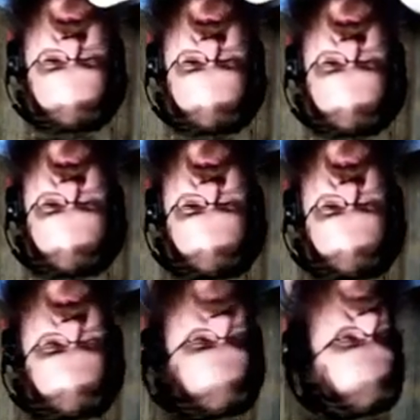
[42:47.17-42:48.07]

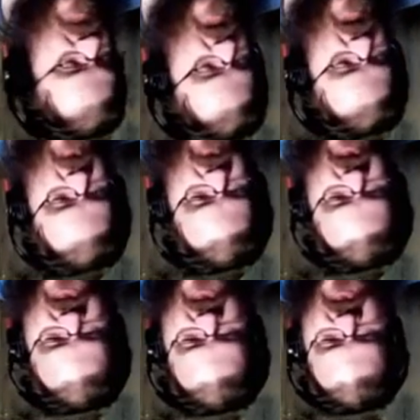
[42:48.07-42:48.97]
Okay, I'm sorry, my
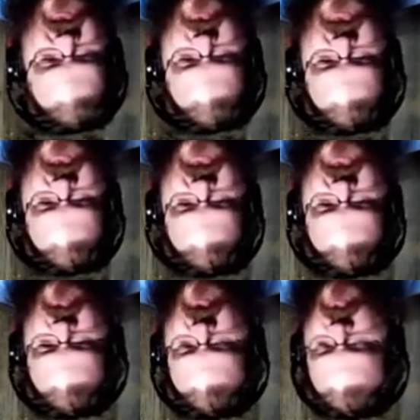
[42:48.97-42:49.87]
friends. Excuse me just a
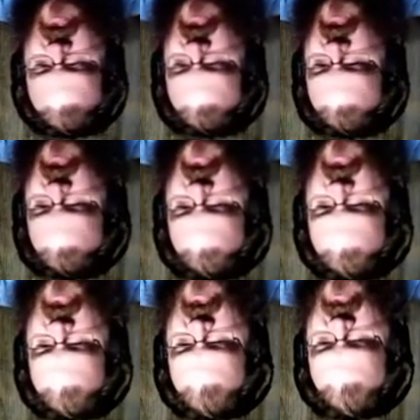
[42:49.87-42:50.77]
moment.
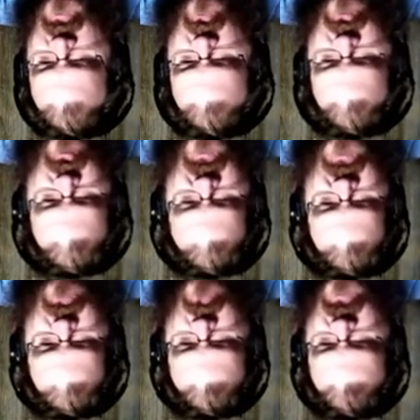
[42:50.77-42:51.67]
I need to address
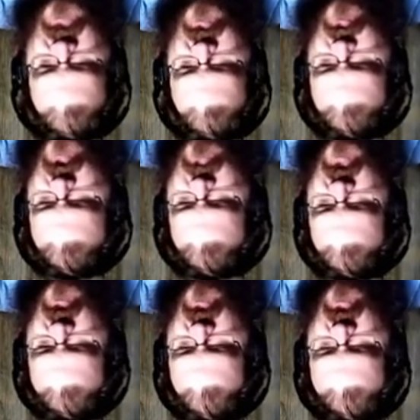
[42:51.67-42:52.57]
my
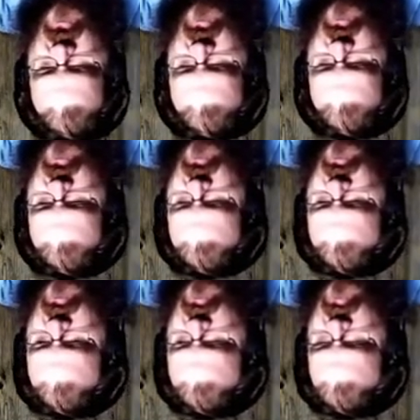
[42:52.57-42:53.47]
streaming
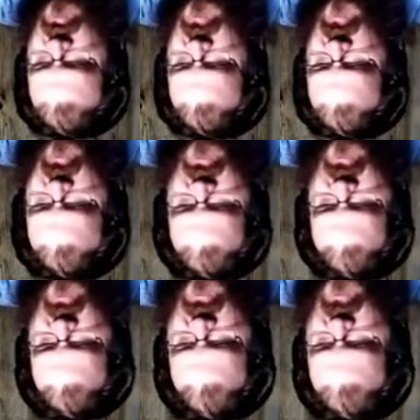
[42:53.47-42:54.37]

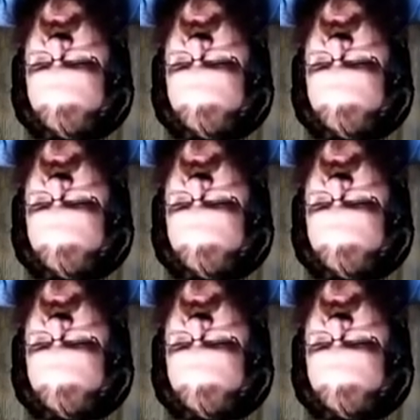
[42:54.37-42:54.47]
sinuses.